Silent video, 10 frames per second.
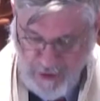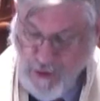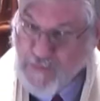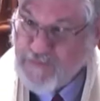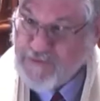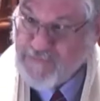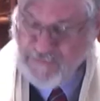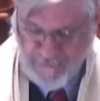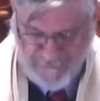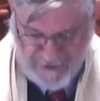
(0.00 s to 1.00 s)
hopes
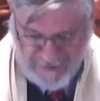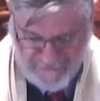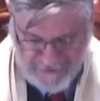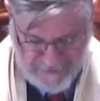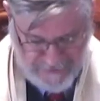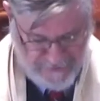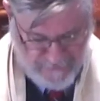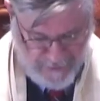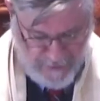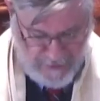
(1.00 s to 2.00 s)
for forgiveness
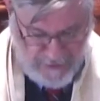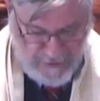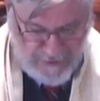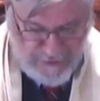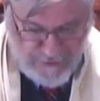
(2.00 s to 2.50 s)
and